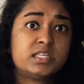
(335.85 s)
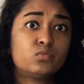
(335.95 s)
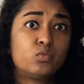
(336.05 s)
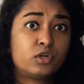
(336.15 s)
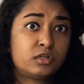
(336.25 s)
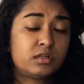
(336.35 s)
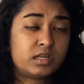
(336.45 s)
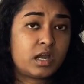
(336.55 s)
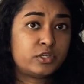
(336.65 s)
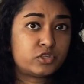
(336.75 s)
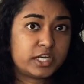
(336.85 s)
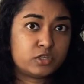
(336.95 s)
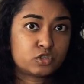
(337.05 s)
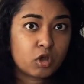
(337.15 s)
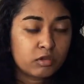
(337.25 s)
what are you trying to
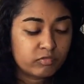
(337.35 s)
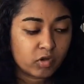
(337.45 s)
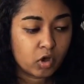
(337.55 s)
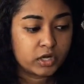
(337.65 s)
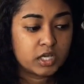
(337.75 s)
solve for,